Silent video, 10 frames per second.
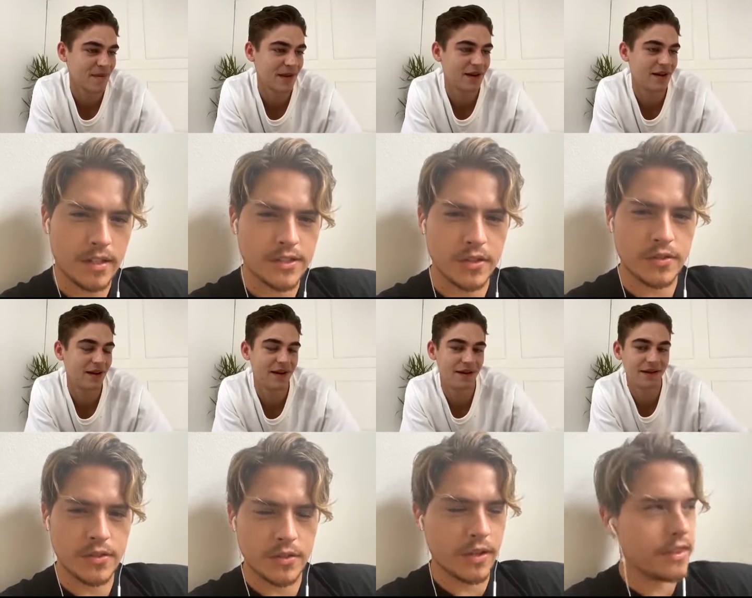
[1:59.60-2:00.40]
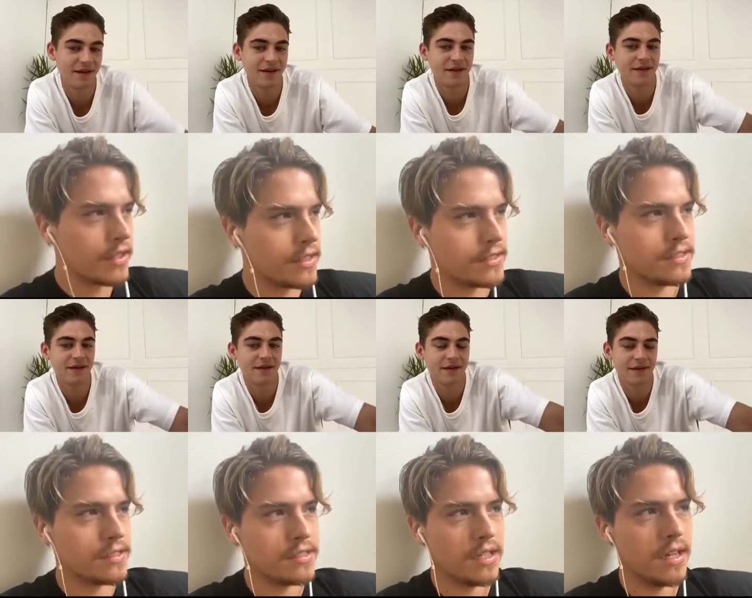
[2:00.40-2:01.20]
Speaker 1: I think so too. I think this
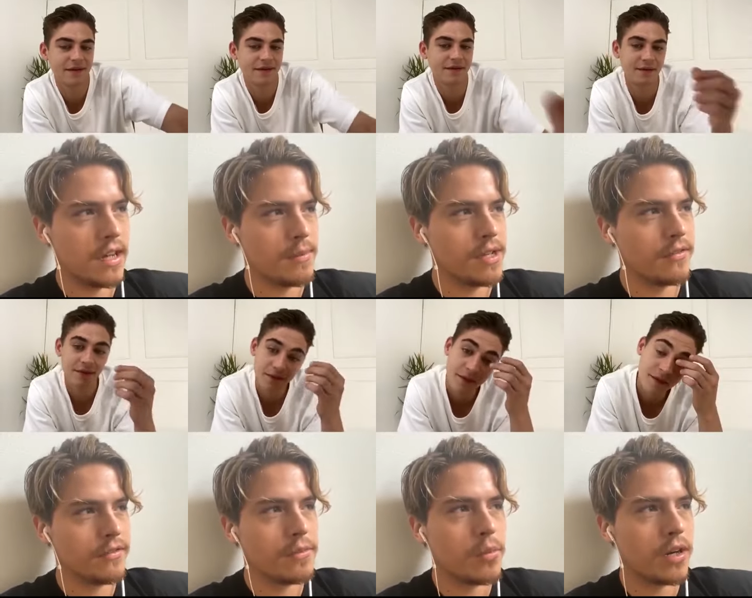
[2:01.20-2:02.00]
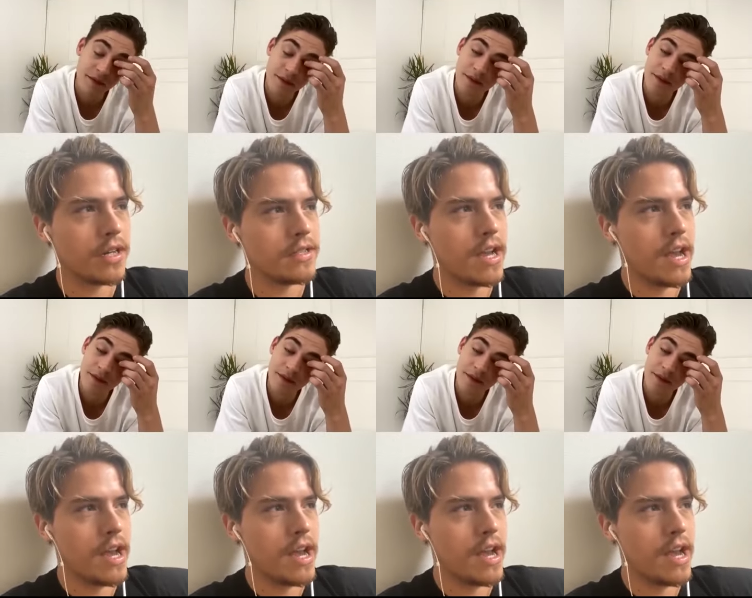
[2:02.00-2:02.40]
is, uh, I mean, from what I